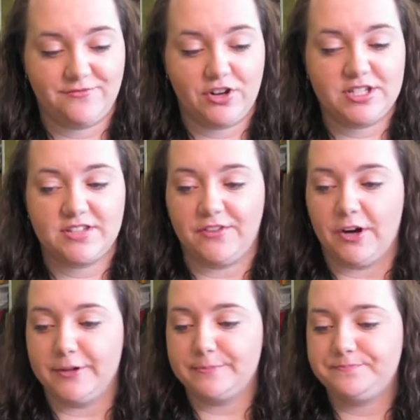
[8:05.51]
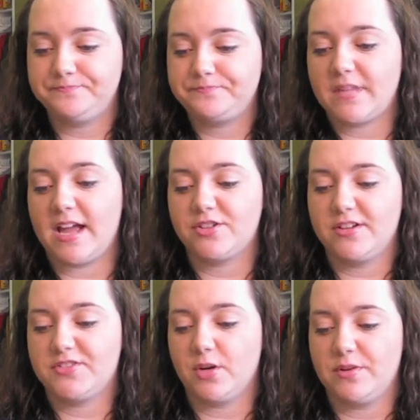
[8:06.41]
First of all, actually
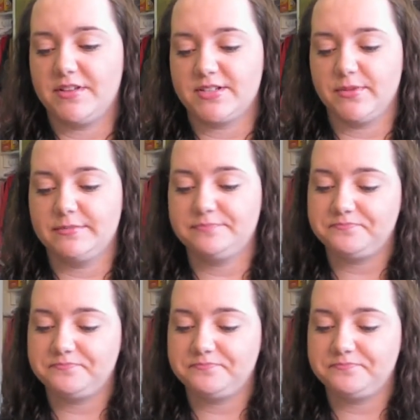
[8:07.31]
I'll start with this one.